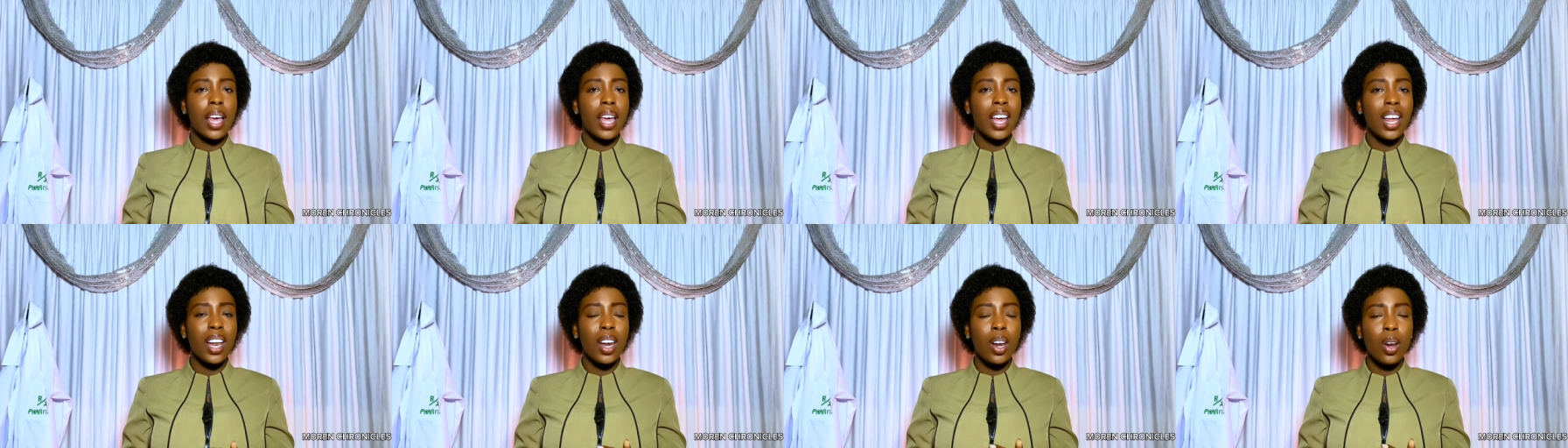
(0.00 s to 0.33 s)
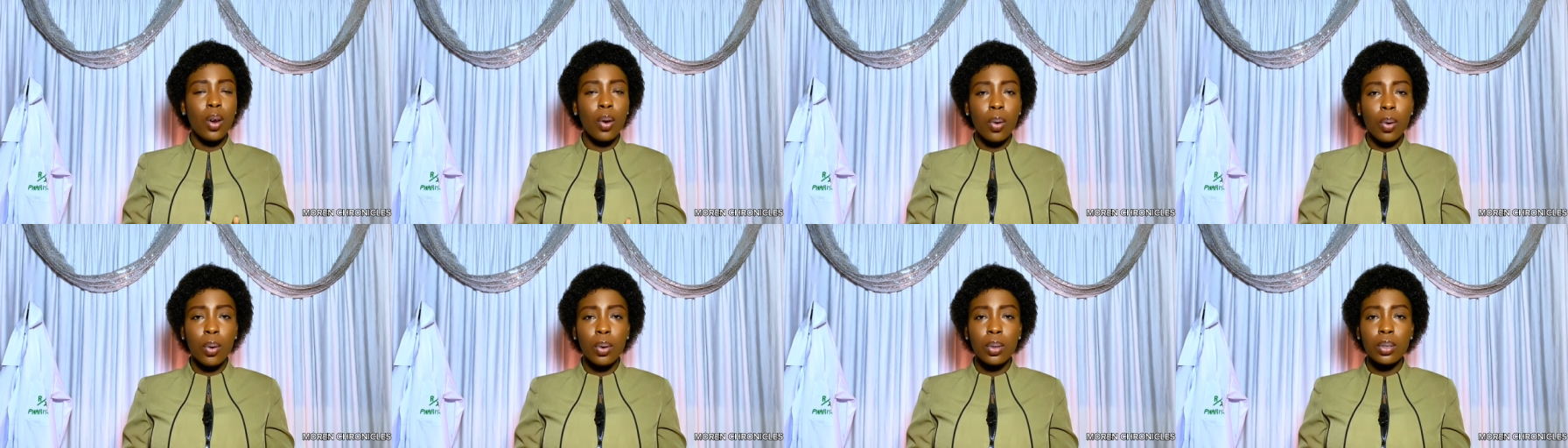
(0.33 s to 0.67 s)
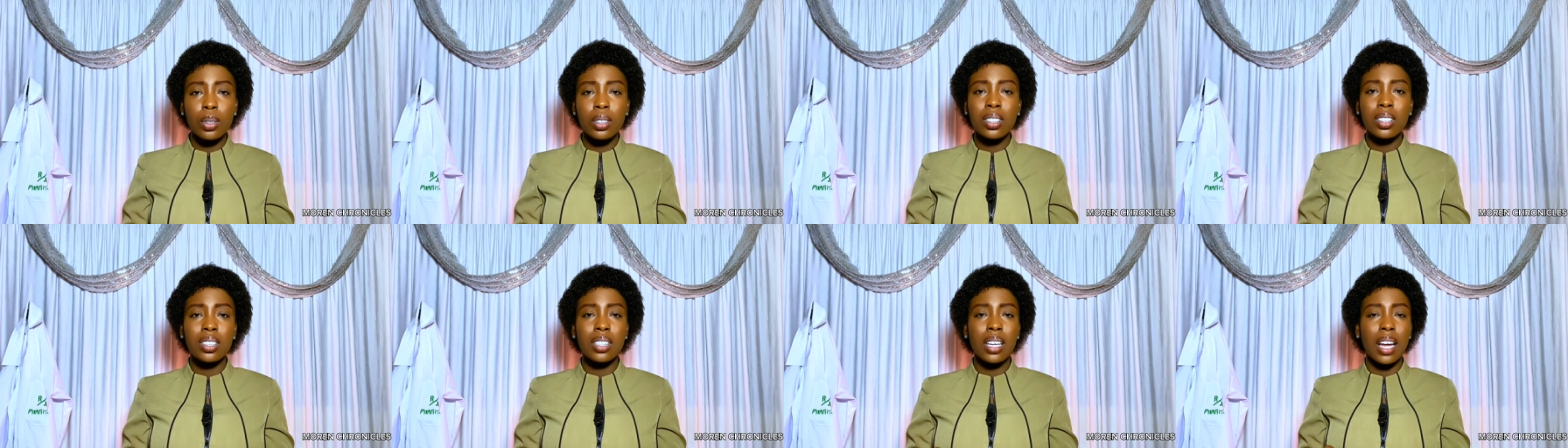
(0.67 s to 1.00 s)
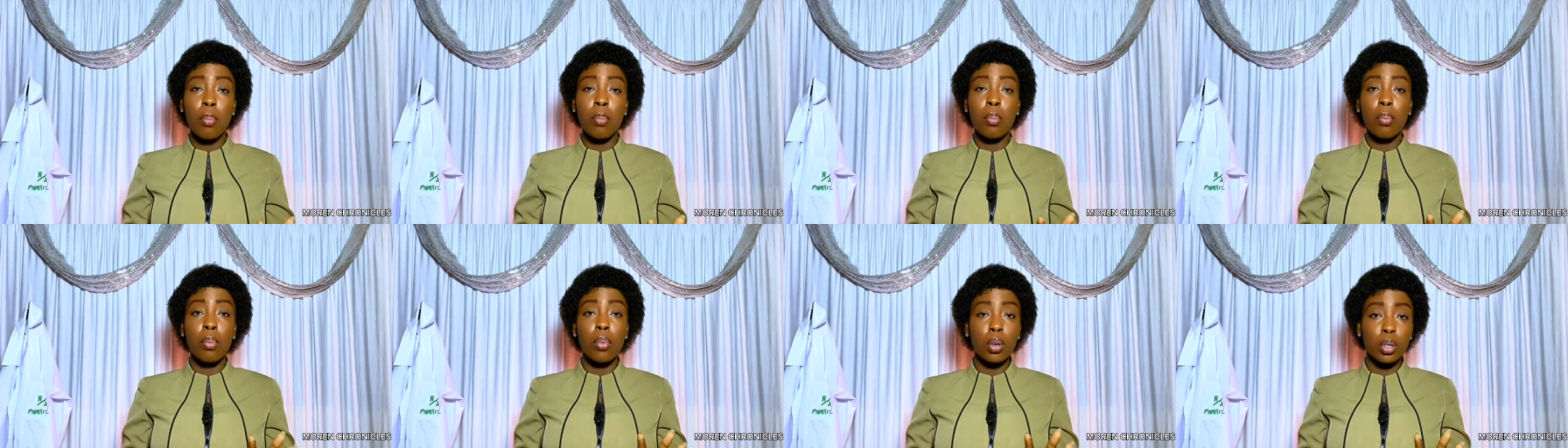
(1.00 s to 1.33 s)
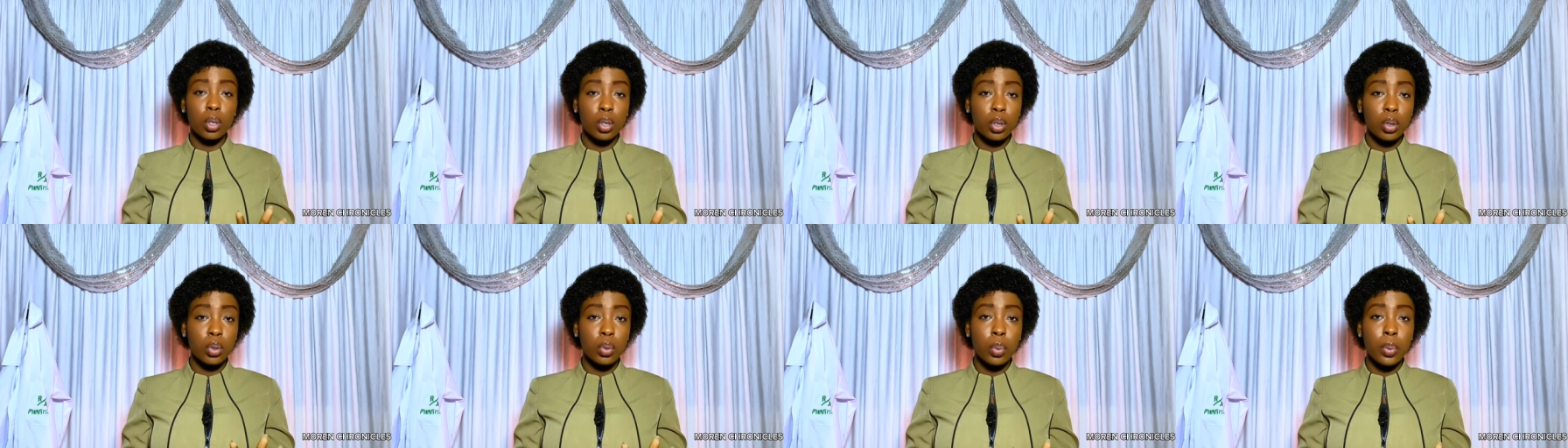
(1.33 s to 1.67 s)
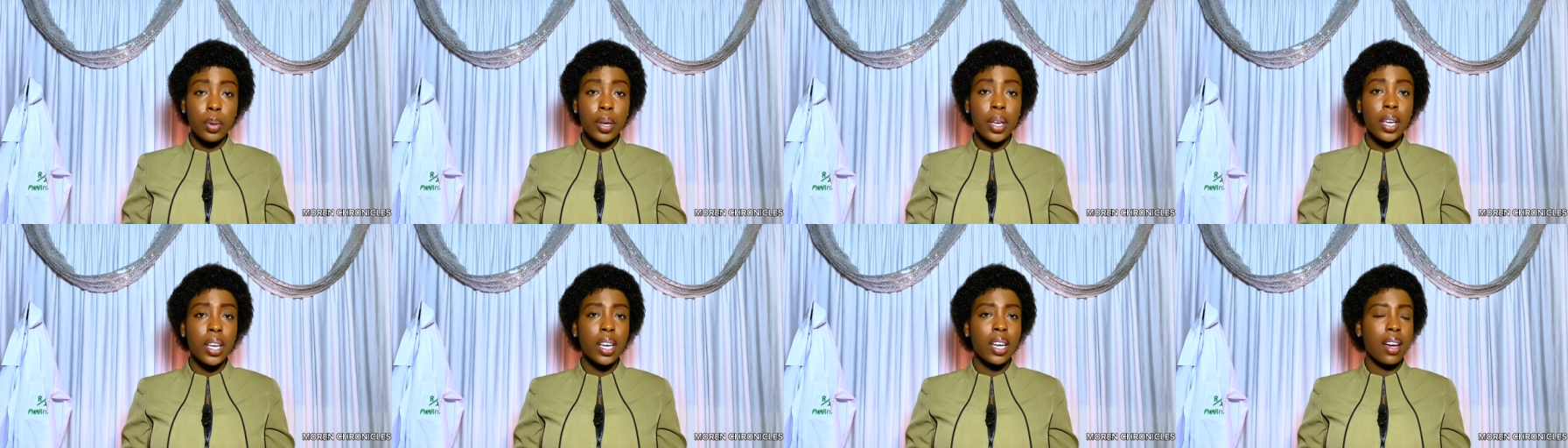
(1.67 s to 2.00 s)
hair loss,
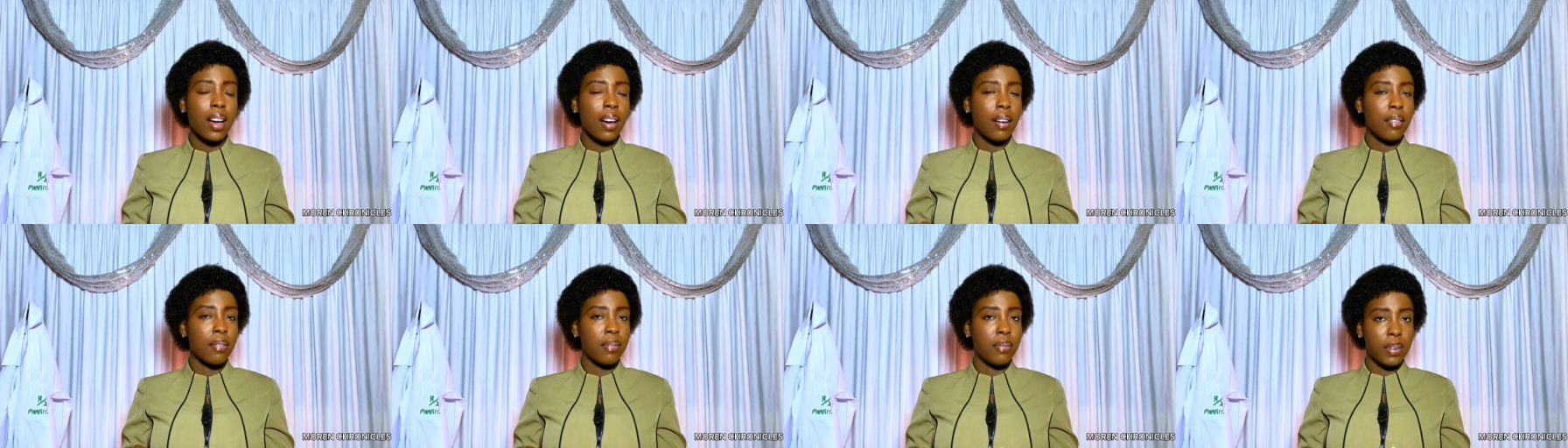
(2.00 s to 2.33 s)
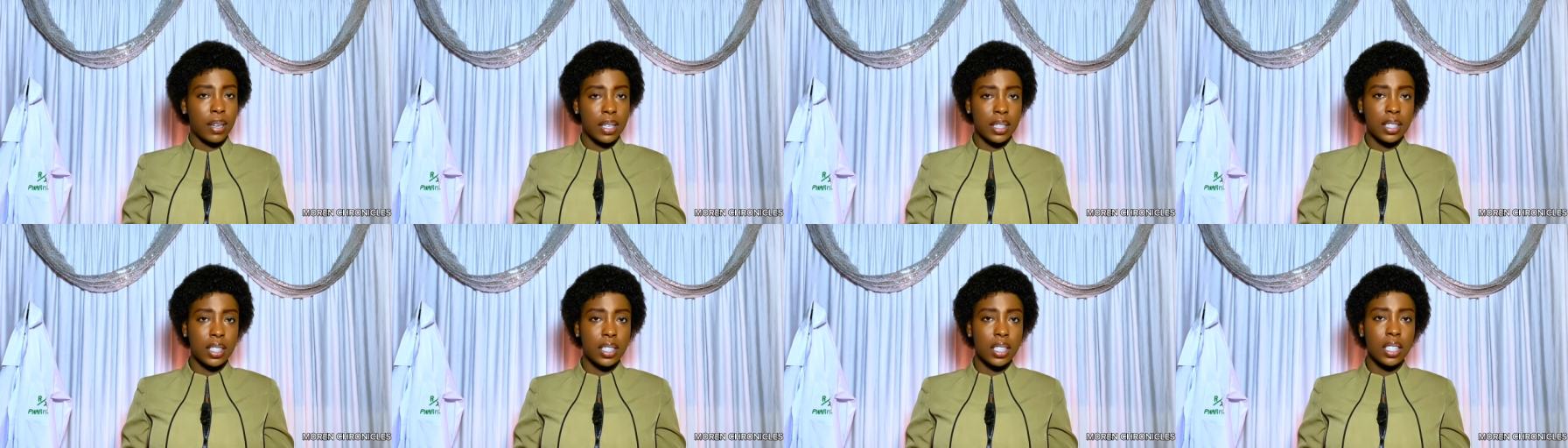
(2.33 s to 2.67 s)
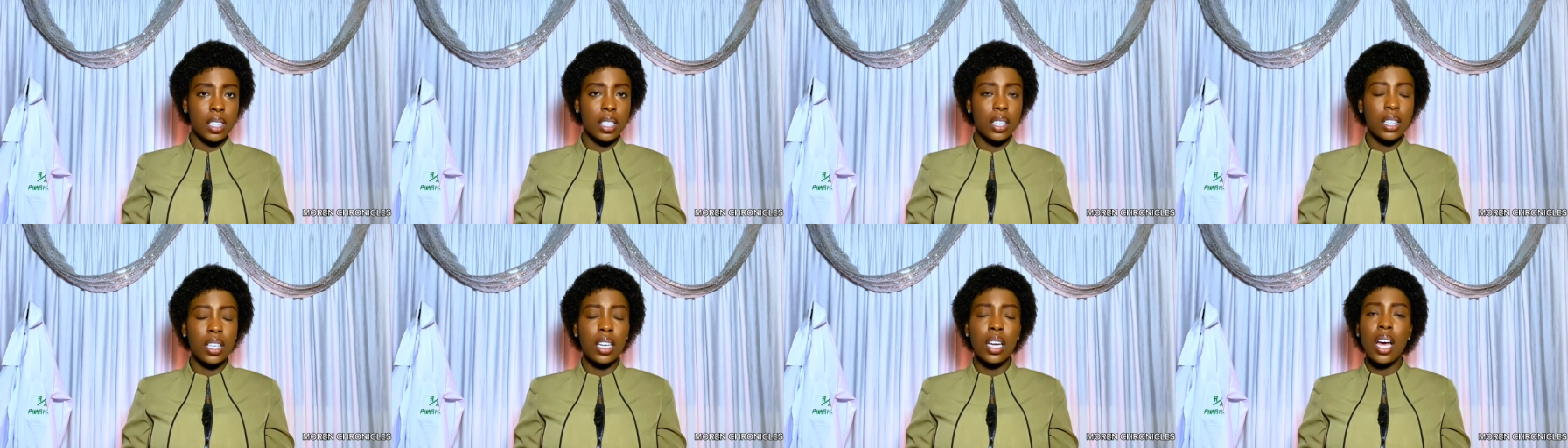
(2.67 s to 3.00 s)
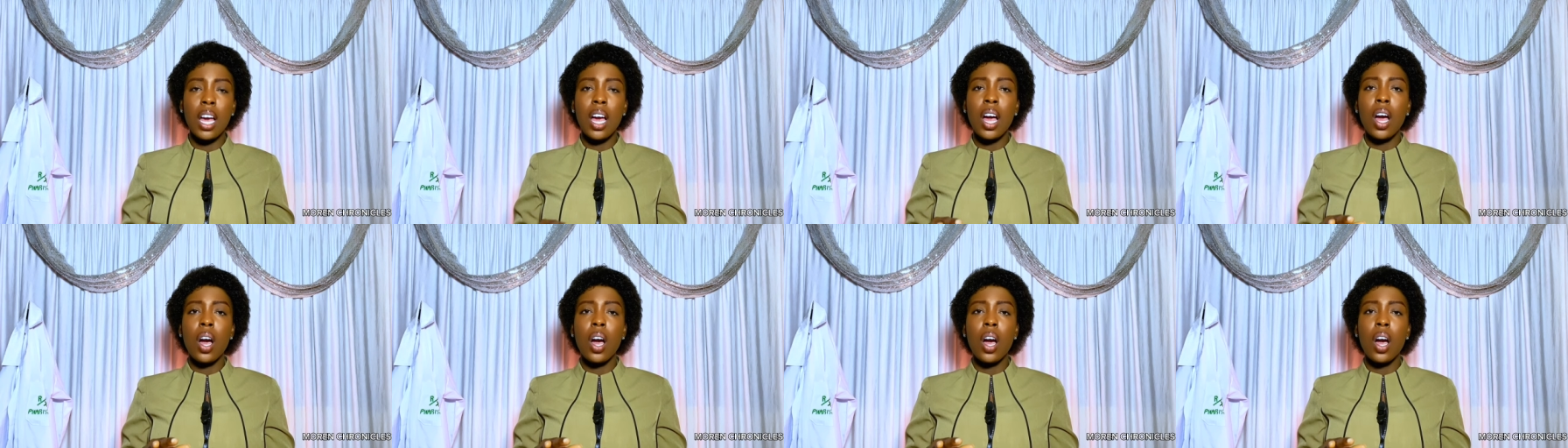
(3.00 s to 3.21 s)
muscle ache and fatigue.